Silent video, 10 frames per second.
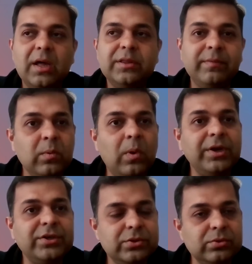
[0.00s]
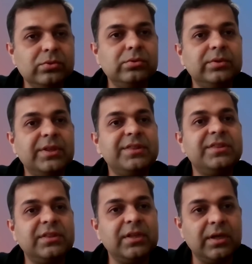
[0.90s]
So we want to do
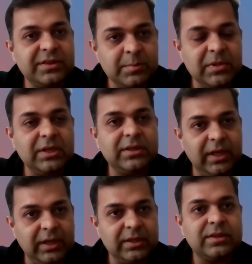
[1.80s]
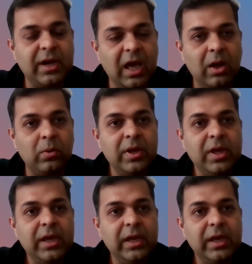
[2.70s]
this, similar things now